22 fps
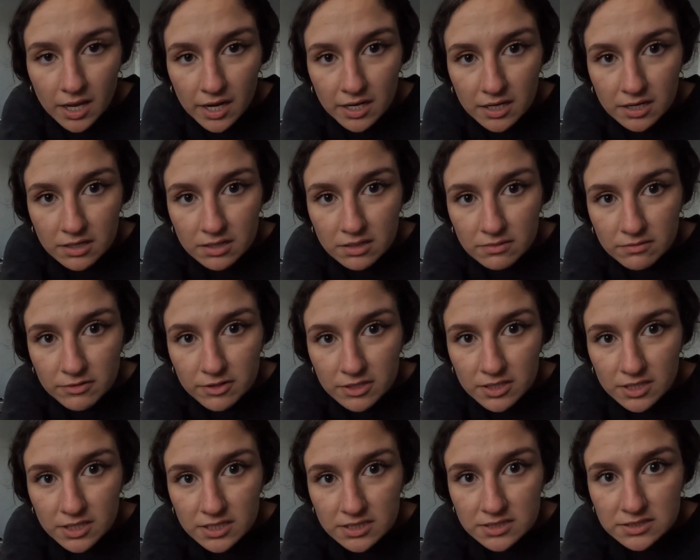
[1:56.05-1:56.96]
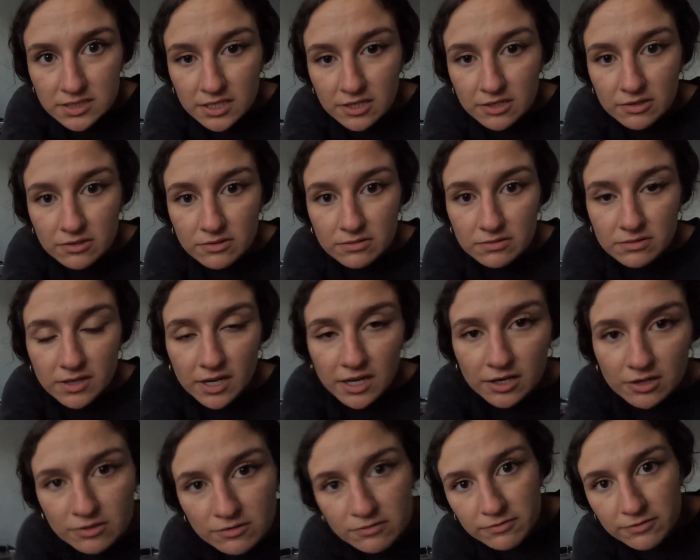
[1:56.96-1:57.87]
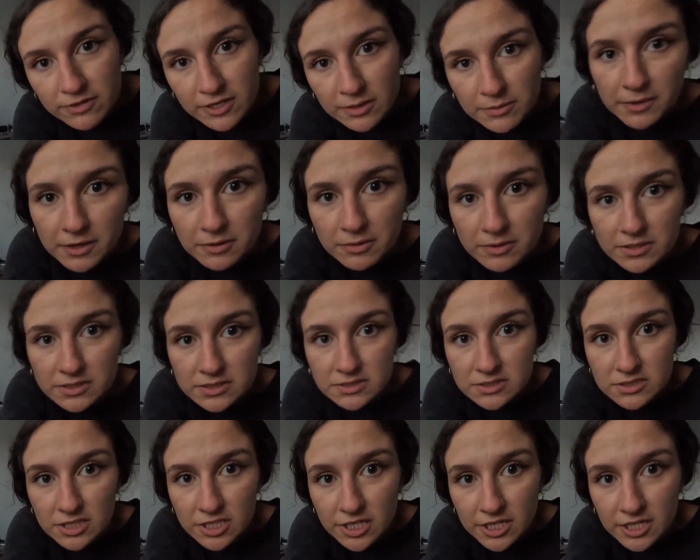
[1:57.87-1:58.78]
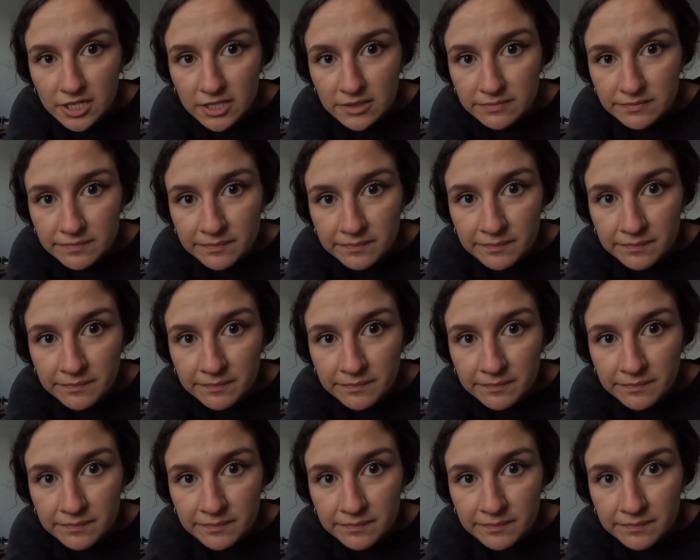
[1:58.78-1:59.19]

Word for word: I didn't realize how out of frame I was, sorry.